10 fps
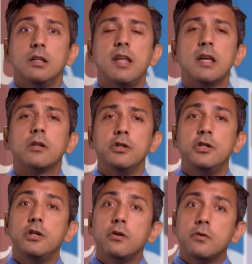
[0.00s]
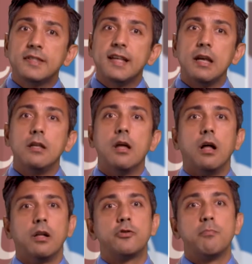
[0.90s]
they could use that
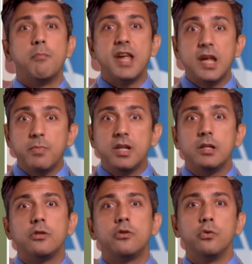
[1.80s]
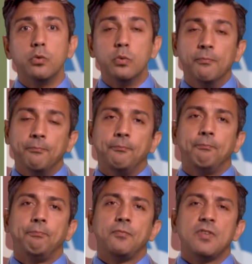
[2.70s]
knowledge maybe to
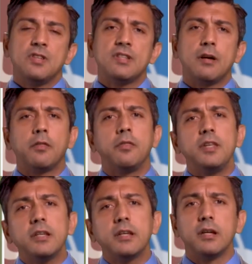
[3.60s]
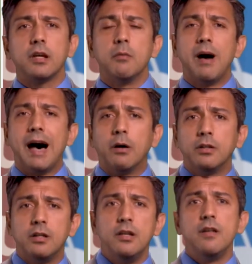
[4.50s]
start thinking
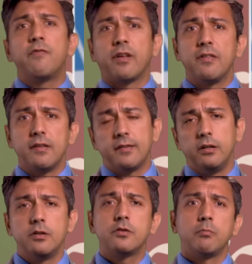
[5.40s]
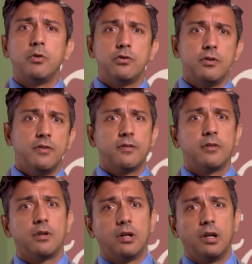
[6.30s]
about differences in
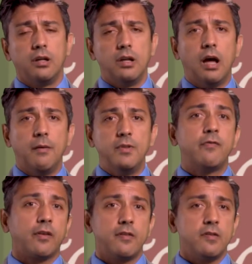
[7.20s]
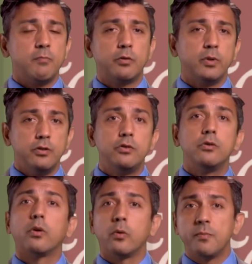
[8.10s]
distributions, uh, differences between
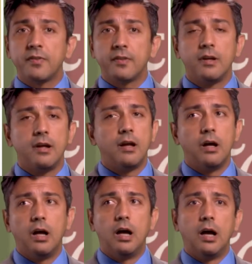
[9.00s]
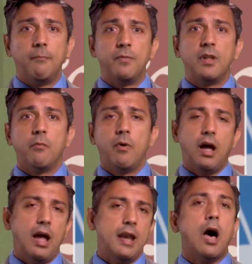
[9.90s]
two groups, um,
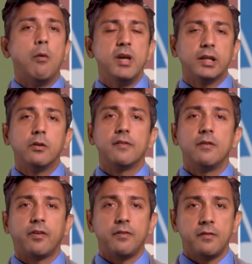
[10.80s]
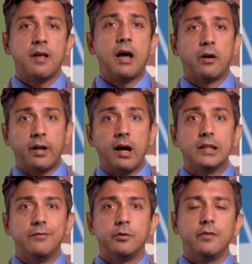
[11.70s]
and how big these differences are
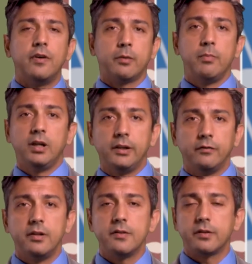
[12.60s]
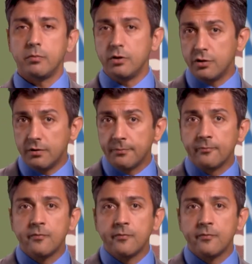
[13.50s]
relative to the variability of the distribution.